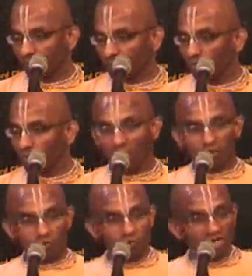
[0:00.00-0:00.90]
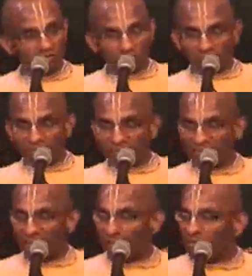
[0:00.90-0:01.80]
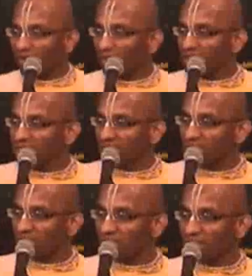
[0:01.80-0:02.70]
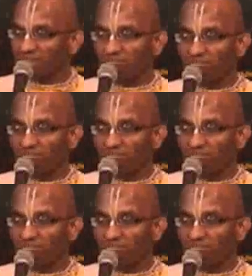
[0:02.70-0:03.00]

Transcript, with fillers: So today's society glamorizes the